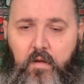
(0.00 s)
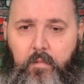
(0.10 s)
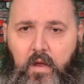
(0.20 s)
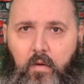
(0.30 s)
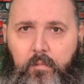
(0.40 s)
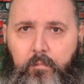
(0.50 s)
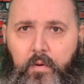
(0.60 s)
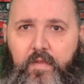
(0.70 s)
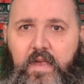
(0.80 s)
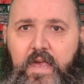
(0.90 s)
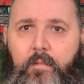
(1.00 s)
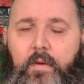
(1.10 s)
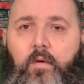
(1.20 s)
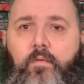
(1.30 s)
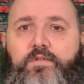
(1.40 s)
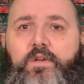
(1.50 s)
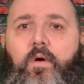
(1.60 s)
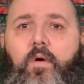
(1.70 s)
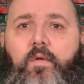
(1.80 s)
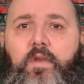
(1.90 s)
Don't be going and putting the chemicals
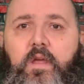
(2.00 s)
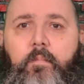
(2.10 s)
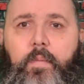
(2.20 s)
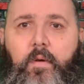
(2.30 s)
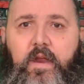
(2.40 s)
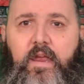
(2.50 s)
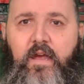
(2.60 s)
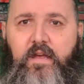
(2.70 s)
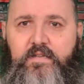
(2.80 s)
on your body.